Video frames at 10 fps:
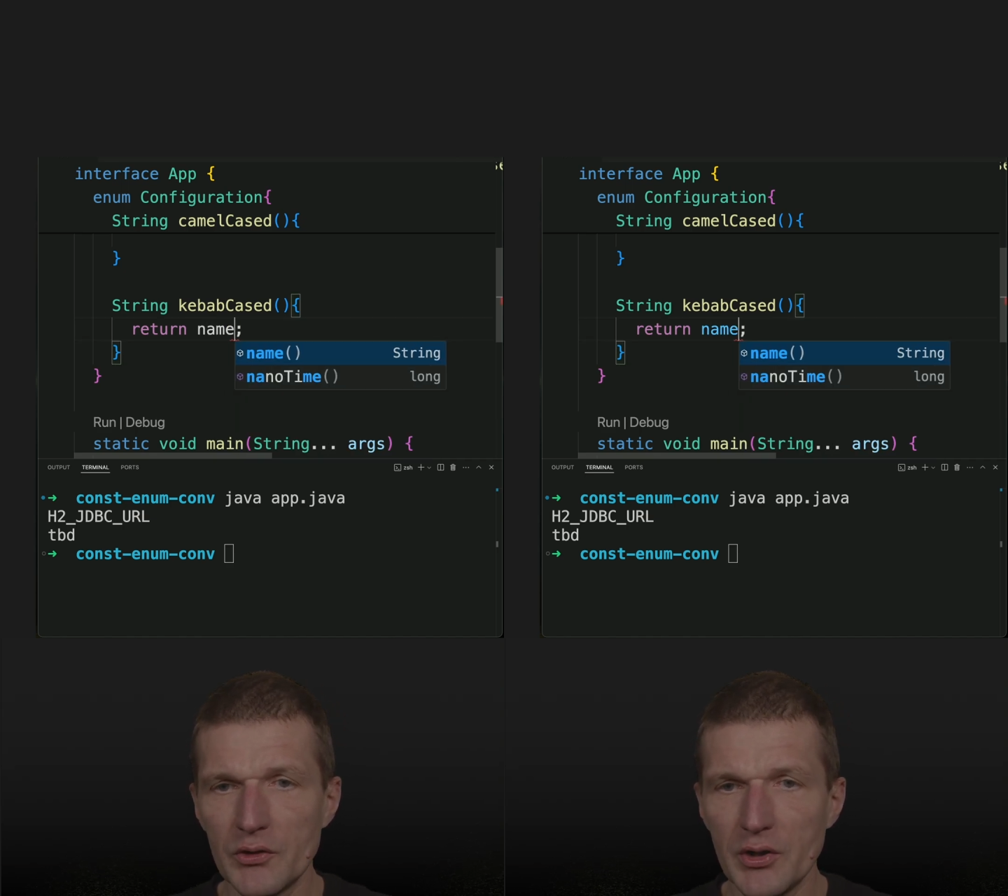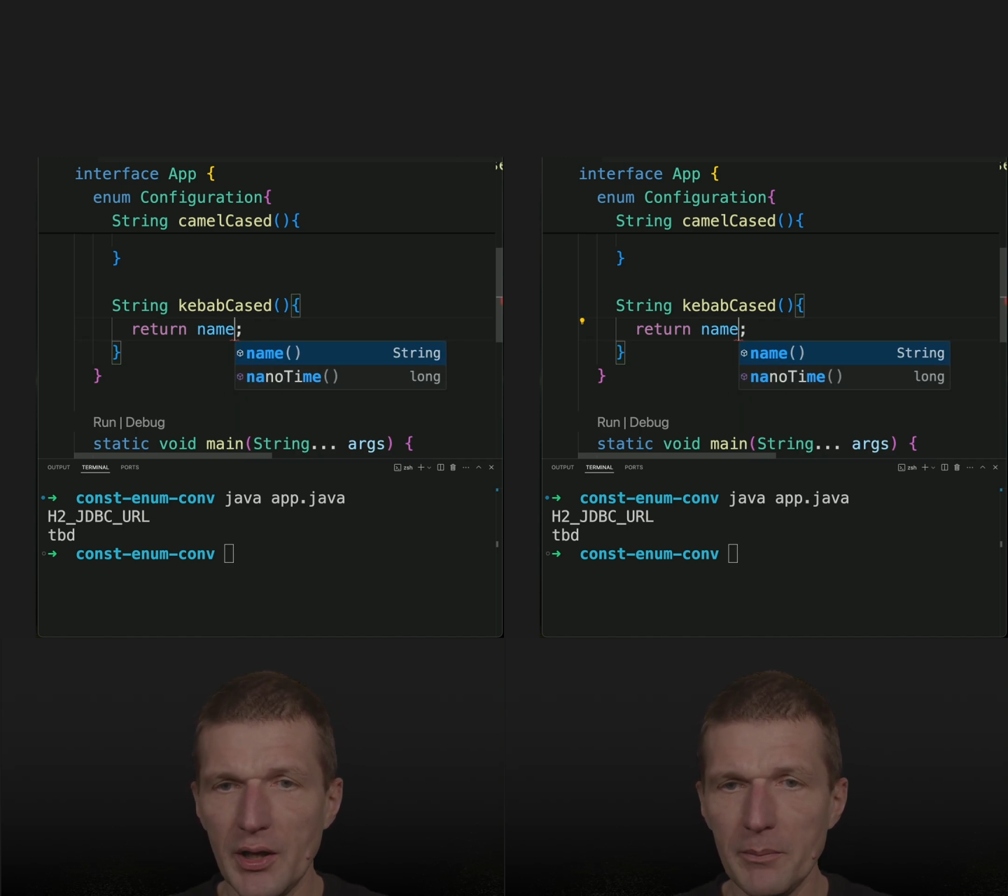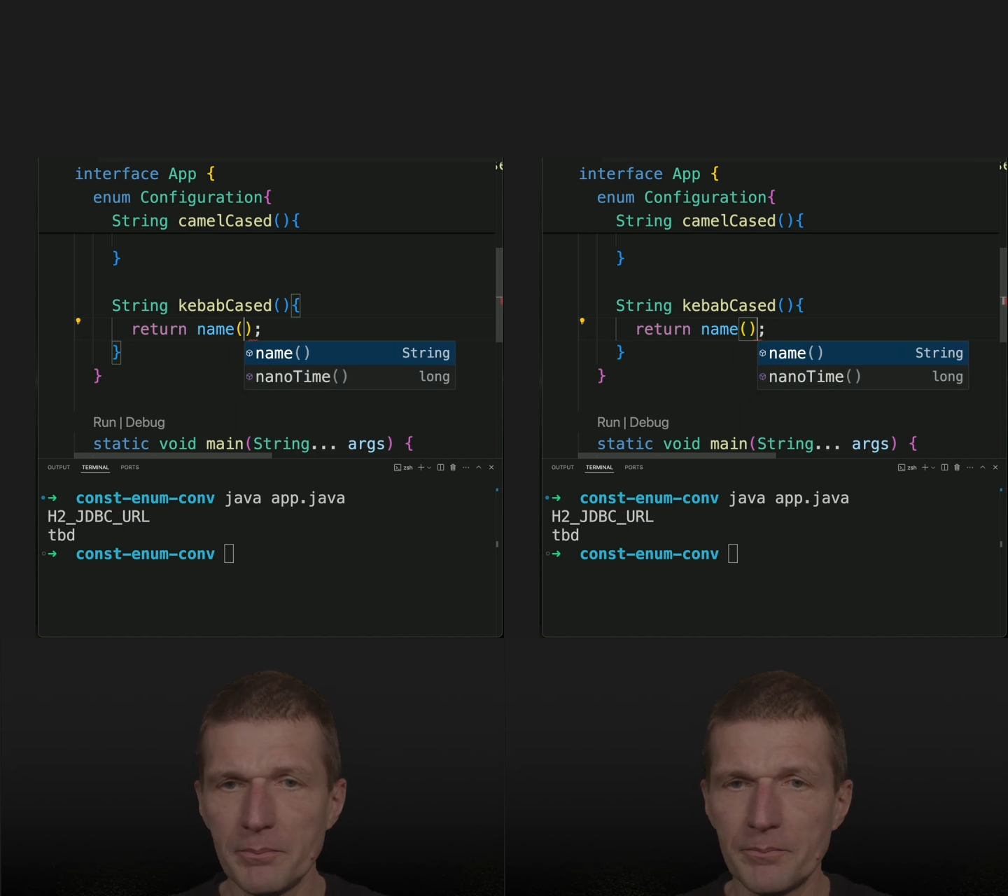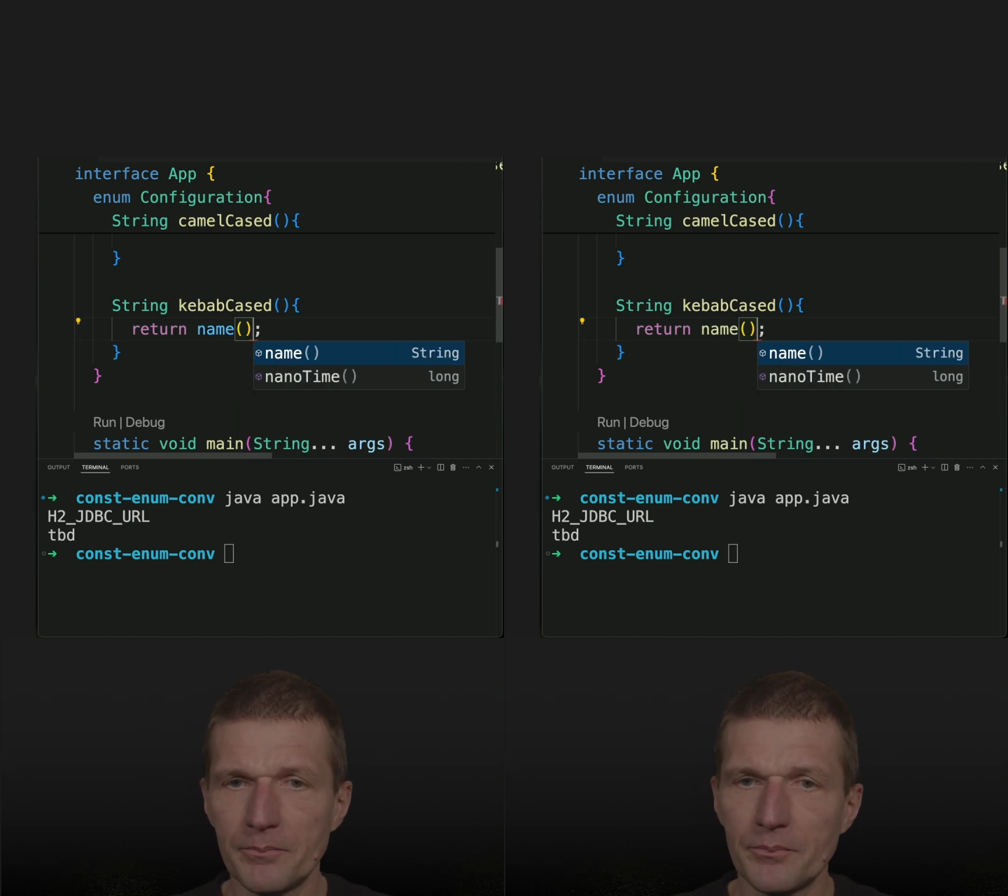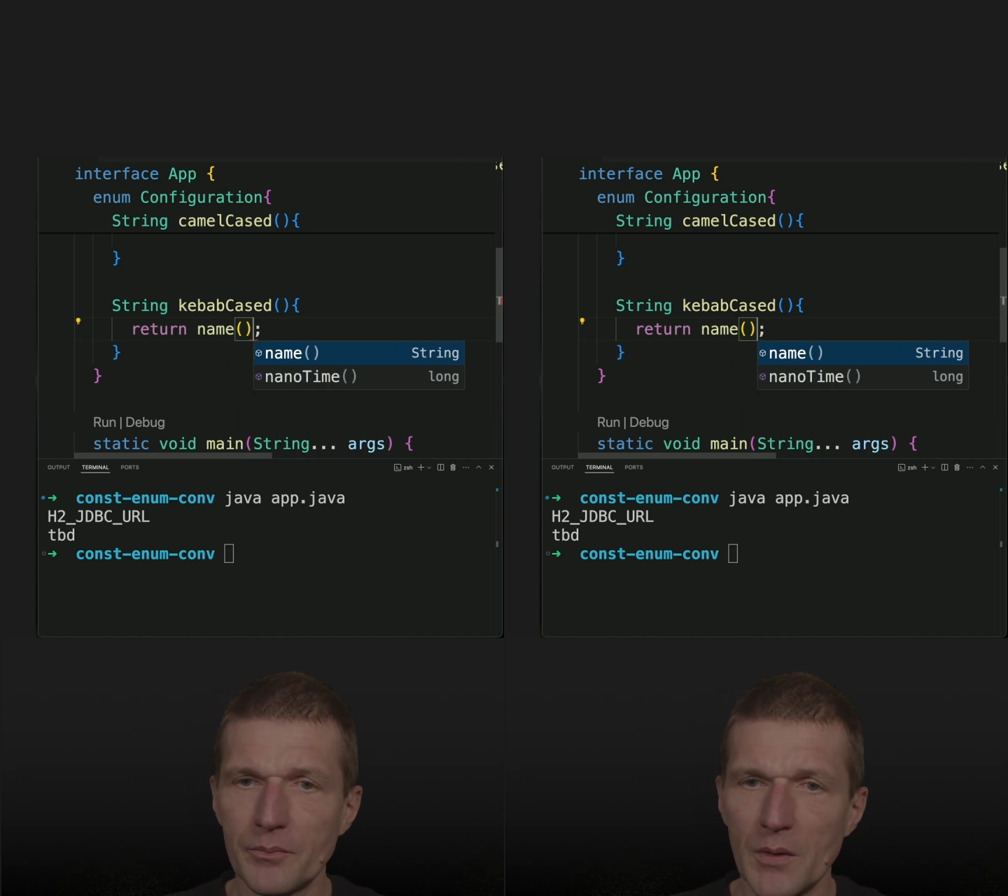name
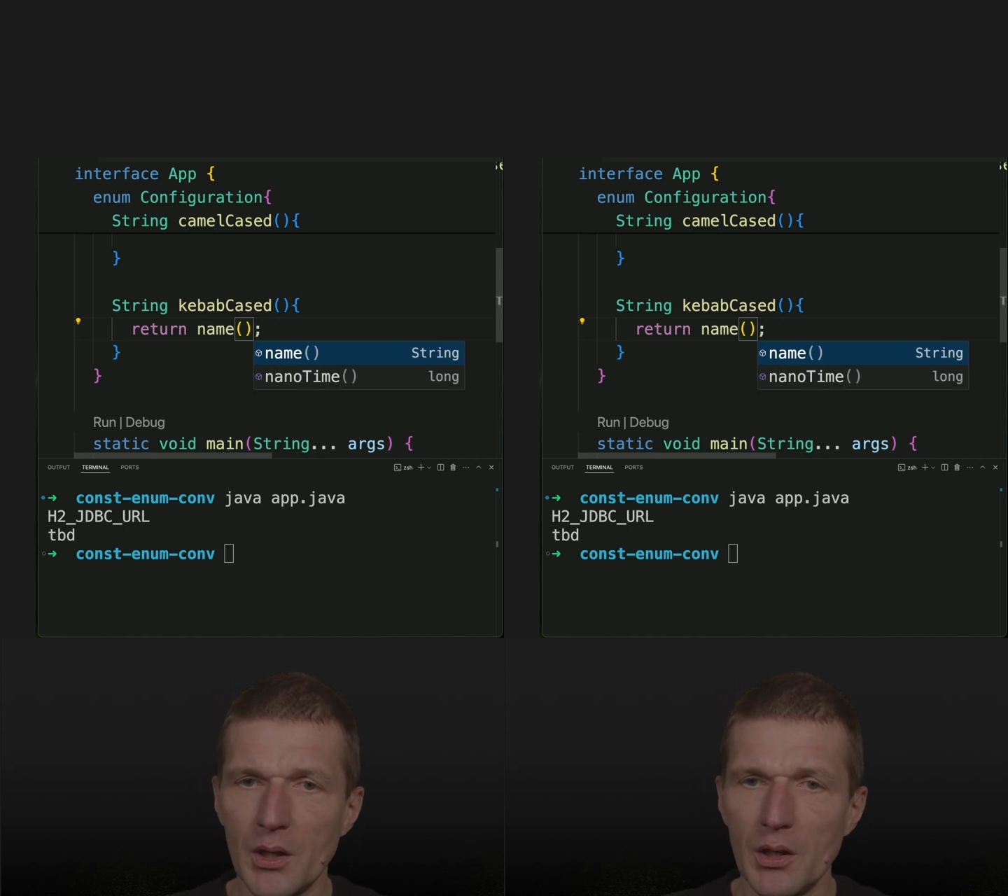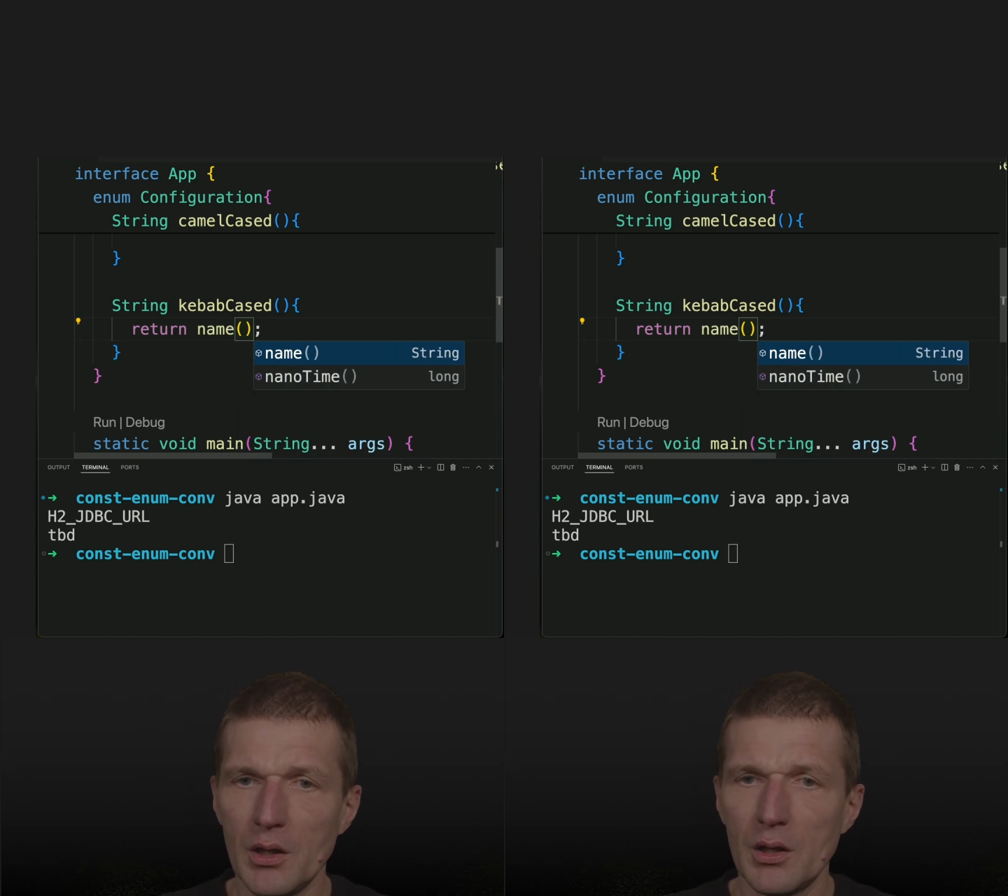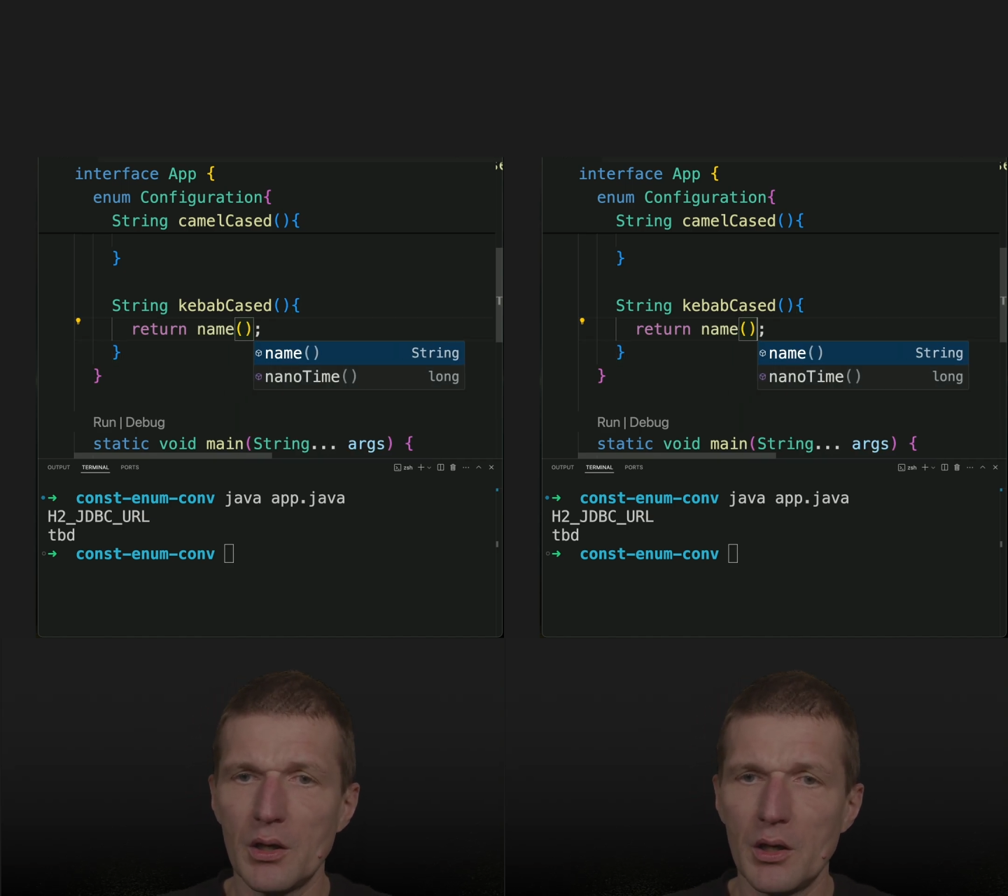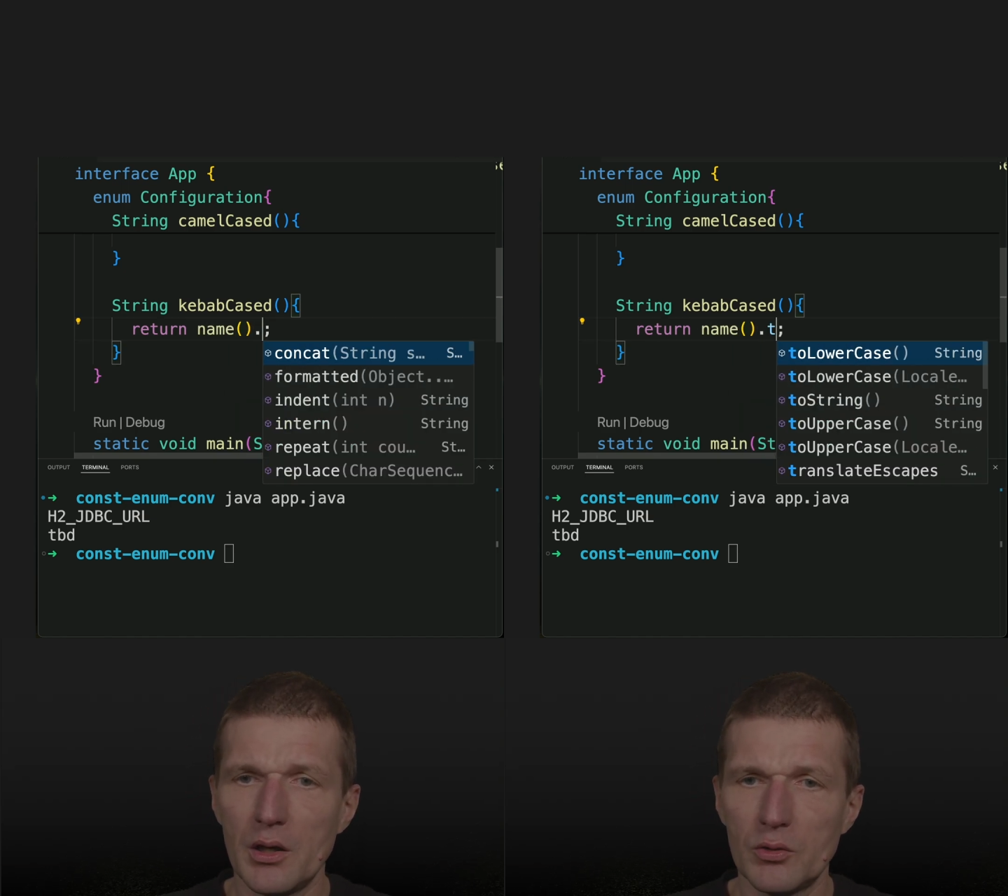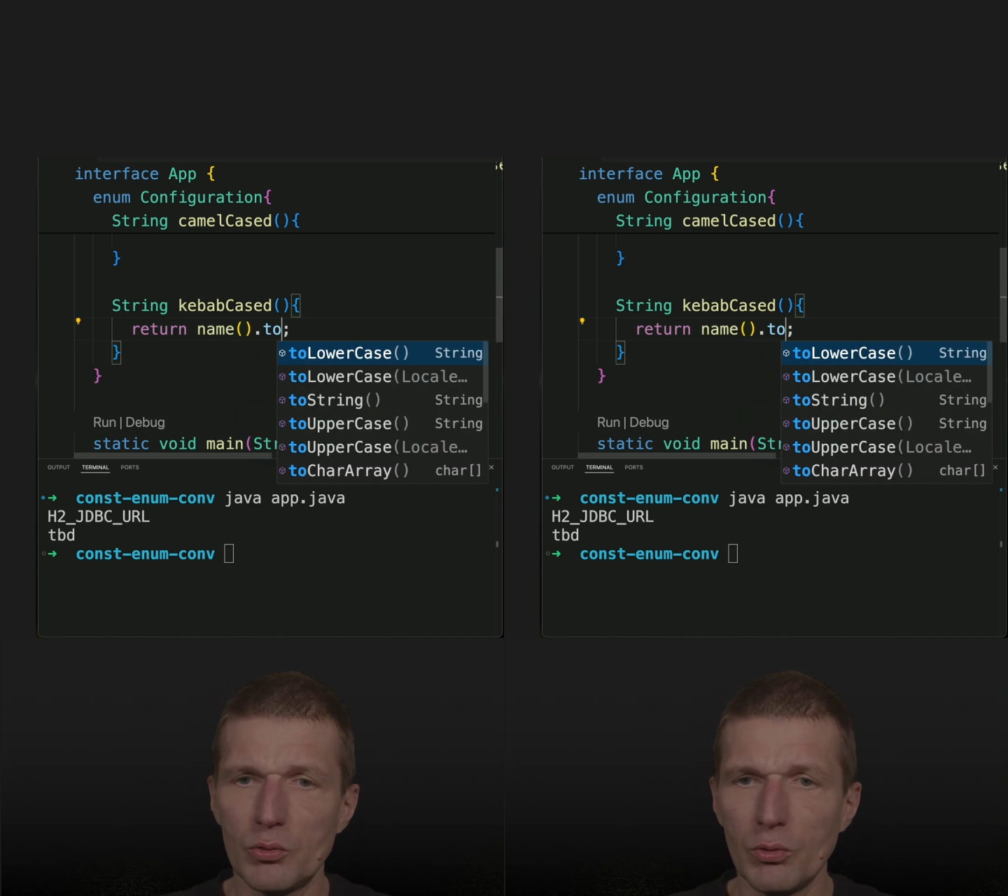to